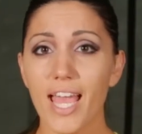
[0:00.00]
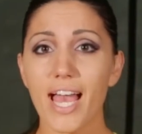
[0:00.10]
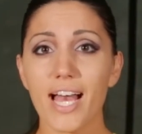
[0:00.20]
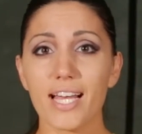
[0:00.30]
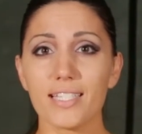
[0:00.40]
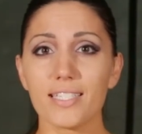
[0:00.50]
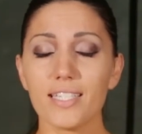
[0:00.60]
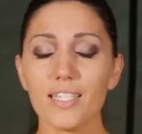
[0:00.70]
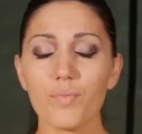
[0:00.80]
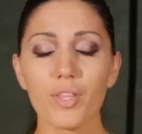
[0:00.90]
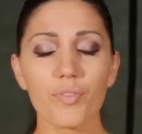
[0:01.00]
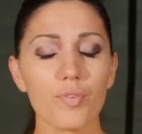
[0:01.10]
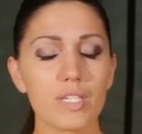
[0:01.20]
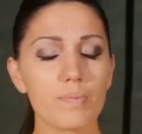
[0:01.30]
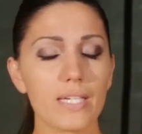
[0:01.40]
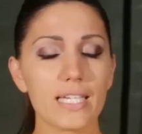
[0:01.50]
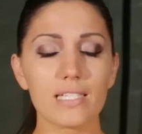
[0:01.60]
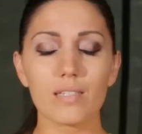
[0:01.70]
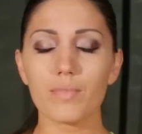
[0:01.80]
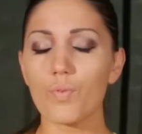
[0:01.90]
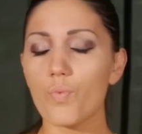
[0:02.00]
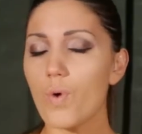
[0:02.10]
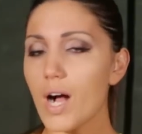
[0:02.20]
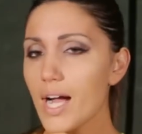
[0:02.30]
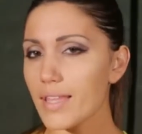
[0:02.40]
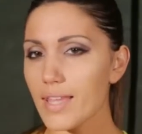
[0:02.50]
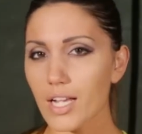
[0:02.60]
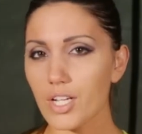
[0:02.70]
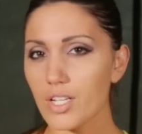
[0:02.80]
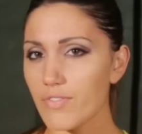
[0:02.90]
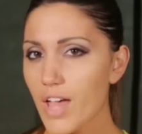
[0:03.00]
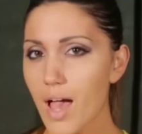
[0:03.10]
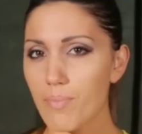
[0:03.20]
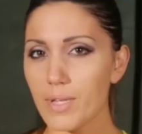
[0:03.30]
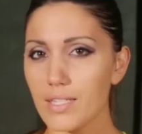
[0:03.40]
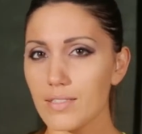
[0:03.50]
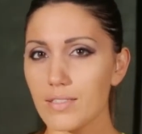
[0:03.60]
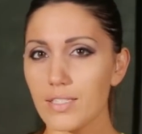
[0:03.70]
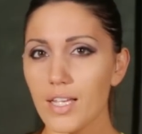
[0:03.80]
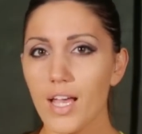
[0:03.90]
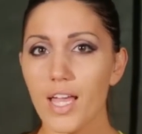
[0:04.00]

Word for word: And he went through explaining to me why that could have happened.